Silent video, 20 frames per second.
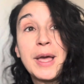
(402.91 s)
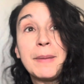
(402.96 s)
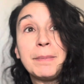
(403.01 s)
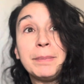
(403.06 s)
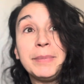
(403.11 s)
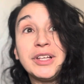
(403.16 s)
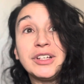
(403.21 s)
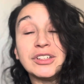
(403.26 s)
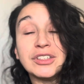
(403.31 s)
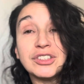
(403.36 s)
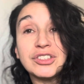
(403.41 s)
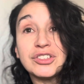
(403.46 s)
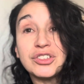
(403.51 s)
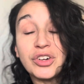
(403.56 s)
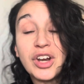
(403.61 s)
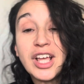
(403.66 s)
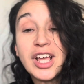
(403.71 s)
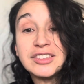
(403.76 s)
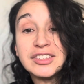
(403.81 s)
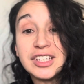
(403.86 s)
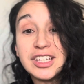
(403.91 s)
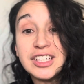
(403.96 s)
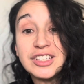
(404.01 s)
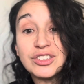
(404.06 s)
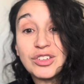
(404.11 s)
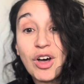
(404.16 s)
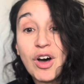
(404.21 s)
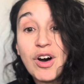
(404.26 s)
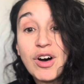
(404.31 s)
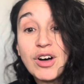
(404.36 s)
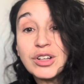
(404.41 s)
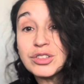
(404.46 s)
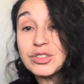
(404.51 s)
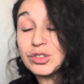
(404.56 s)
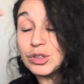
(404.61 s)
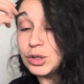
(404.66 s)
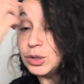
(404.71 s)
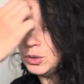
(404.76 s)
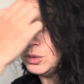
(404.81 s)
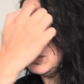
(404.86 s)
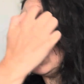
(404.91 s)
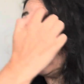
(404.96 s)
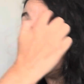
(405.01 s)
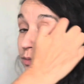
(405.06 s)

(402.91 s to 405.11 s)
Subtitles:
Because stress is also